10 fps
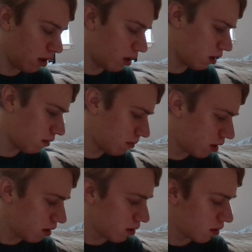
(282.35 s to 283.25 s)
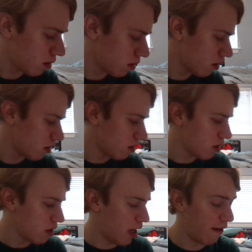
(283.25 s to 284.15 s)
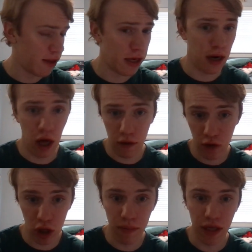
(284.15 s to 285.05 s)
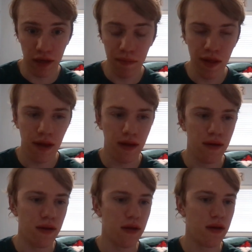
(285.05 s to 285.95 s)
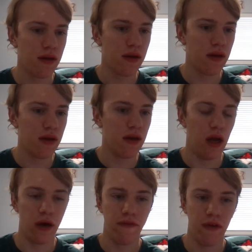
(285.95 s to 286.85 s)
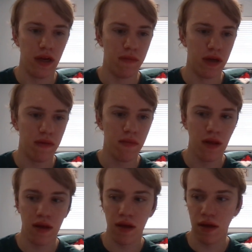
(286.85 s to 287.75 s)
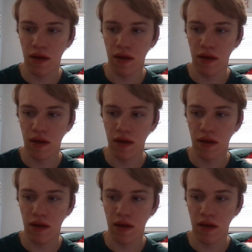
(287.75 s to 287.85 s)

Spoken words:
I've seen a lot of good memes. A lot of funny memes.